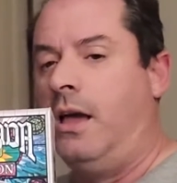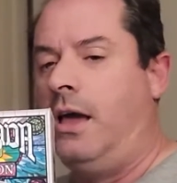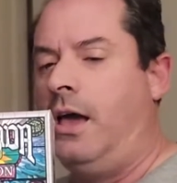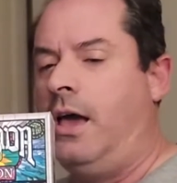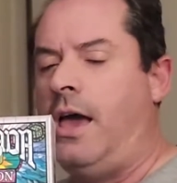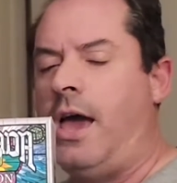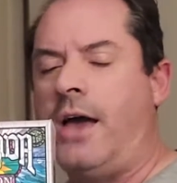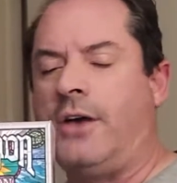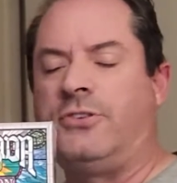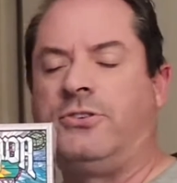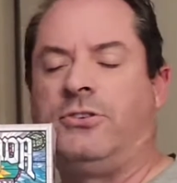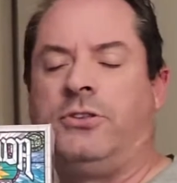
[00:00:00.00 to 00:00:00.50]

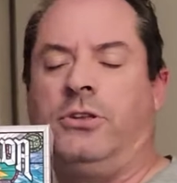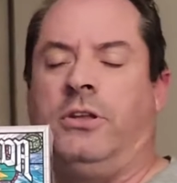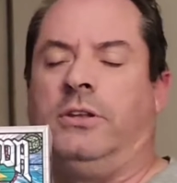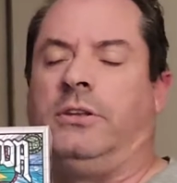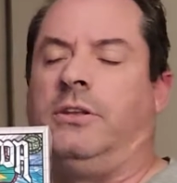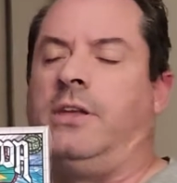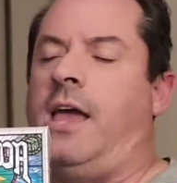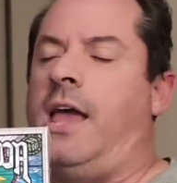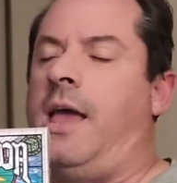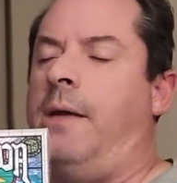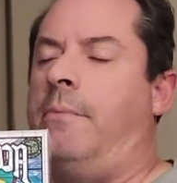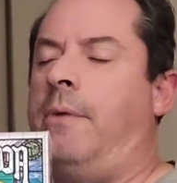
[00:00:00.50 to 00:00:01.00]
Excellent
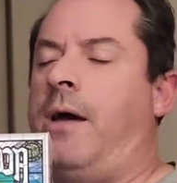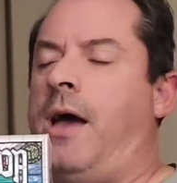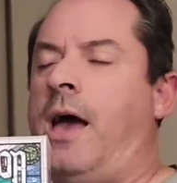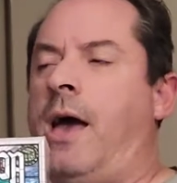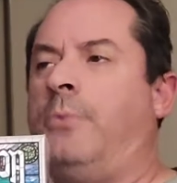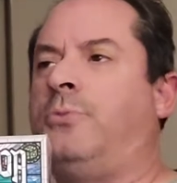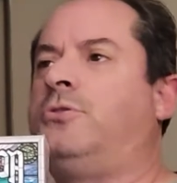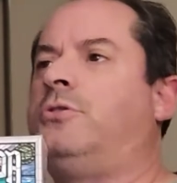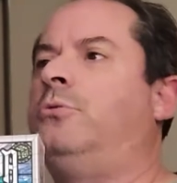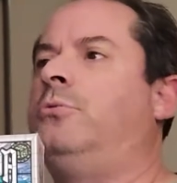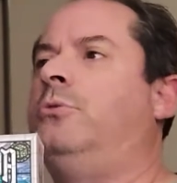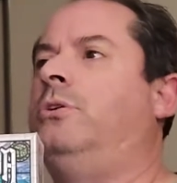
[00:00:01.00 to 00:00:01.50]
game.
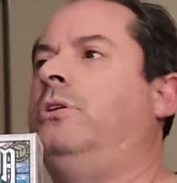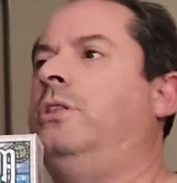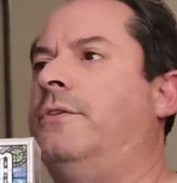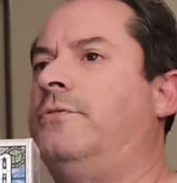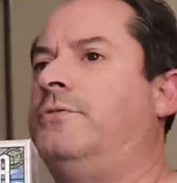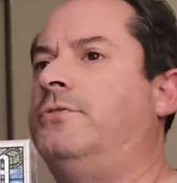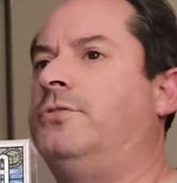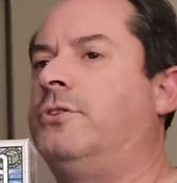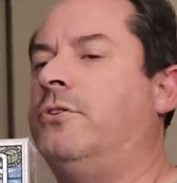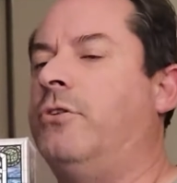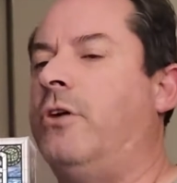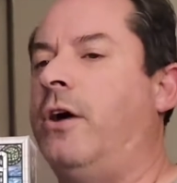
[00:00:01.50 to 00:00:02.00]
Absolutely love
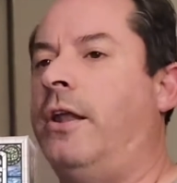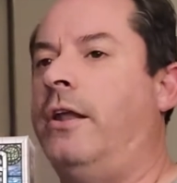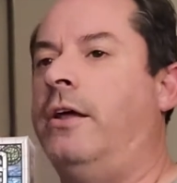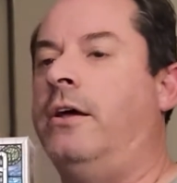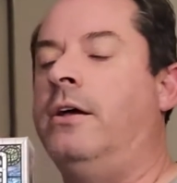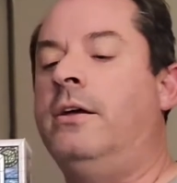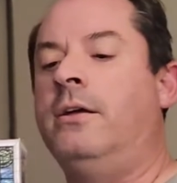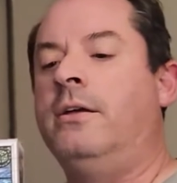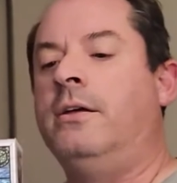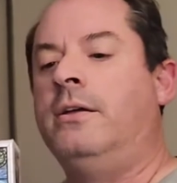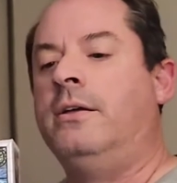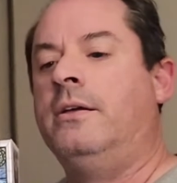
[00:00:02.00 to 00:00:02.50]
Sagrada.
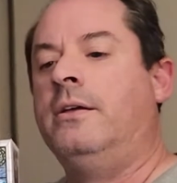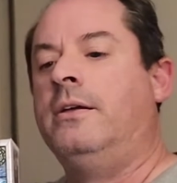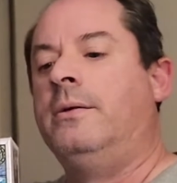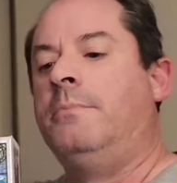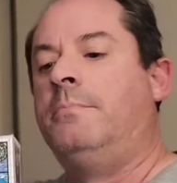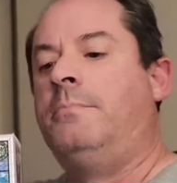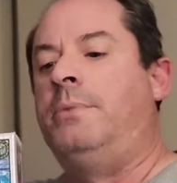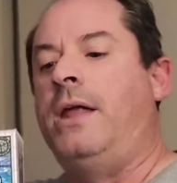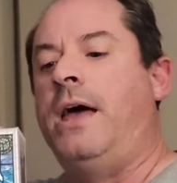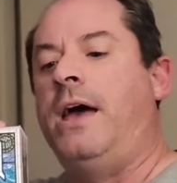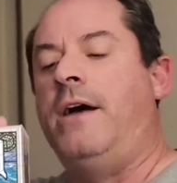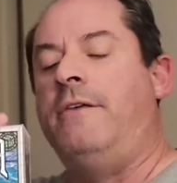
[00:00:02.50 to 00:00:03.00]

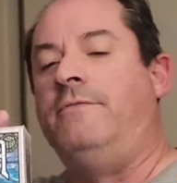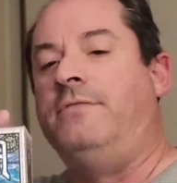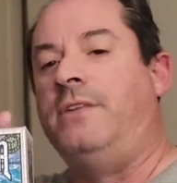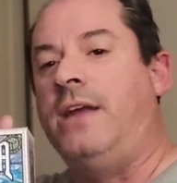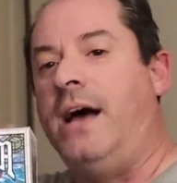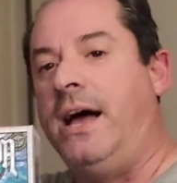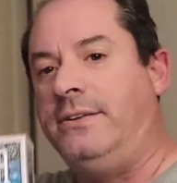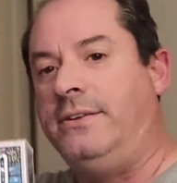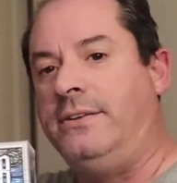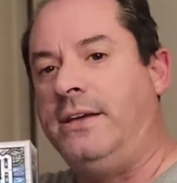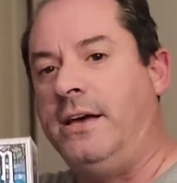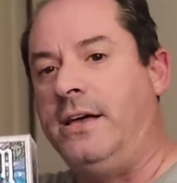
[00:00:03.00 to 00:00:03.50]
But I have
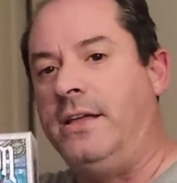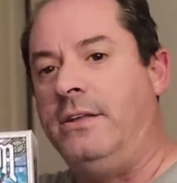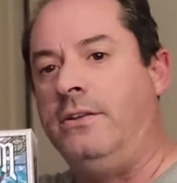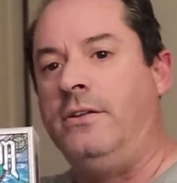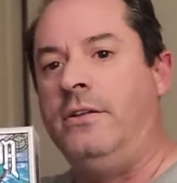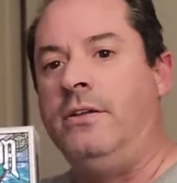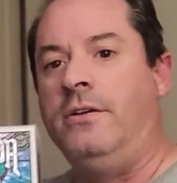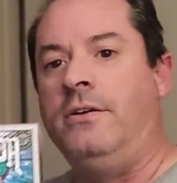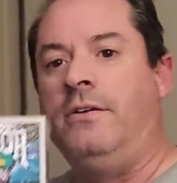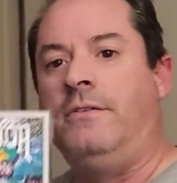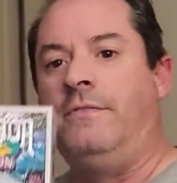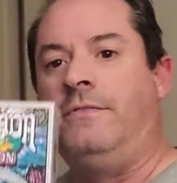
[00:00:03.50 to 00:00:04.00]
not
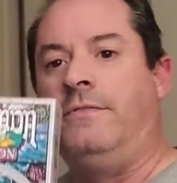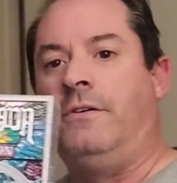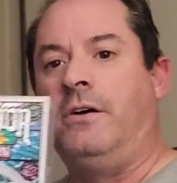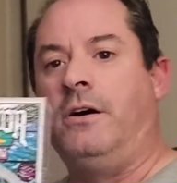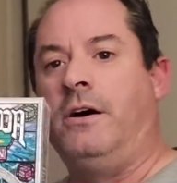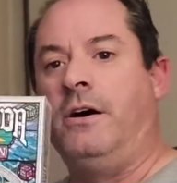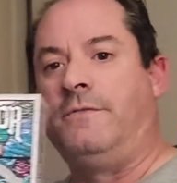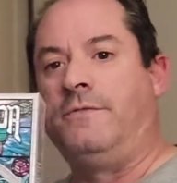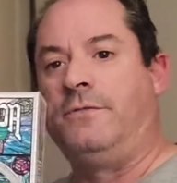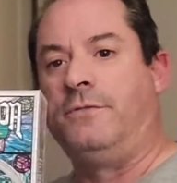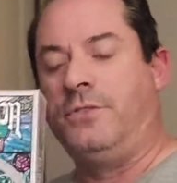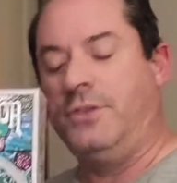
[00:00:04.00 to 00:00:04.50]
done
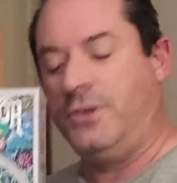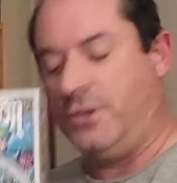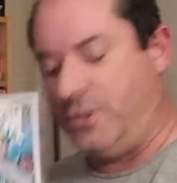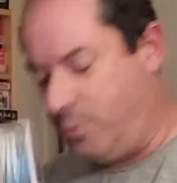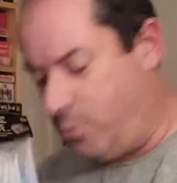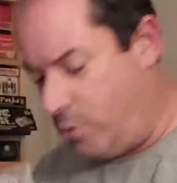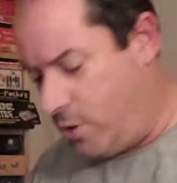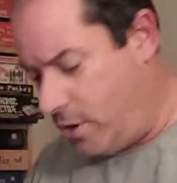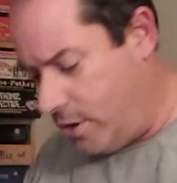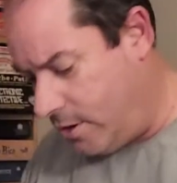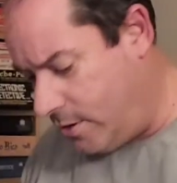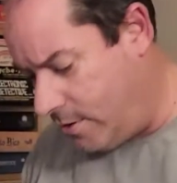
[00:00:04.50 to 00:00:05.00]
for this
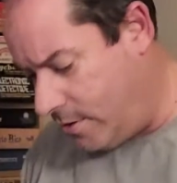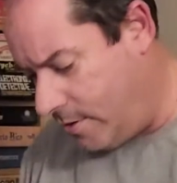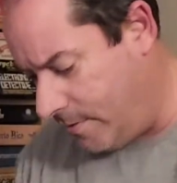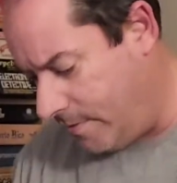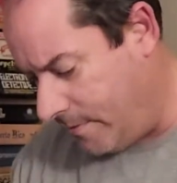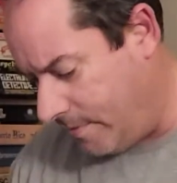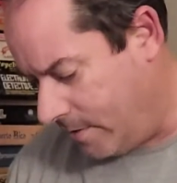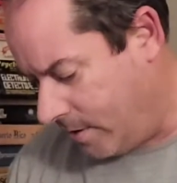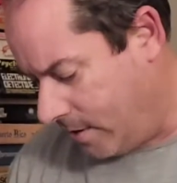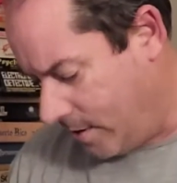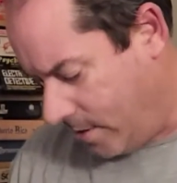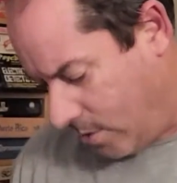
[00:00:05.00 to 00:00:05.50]
one
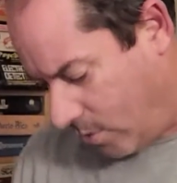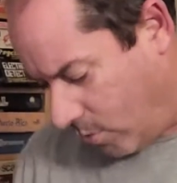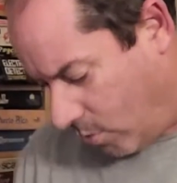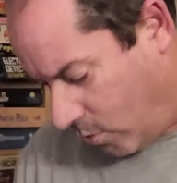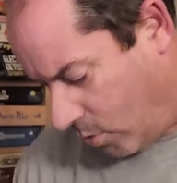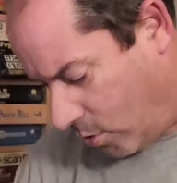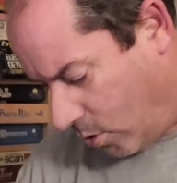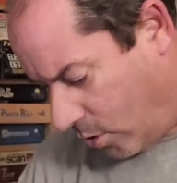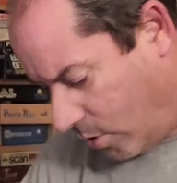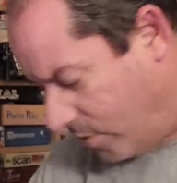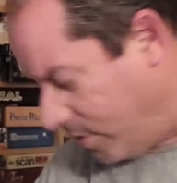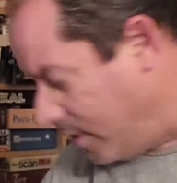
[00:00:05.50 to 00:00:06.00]

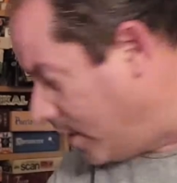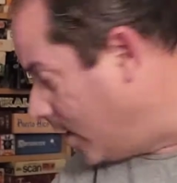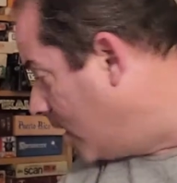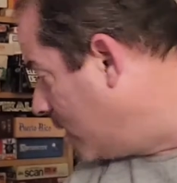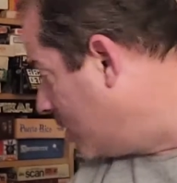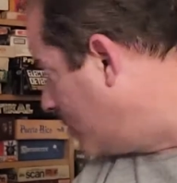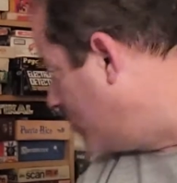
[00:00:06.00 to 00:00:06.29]
or the other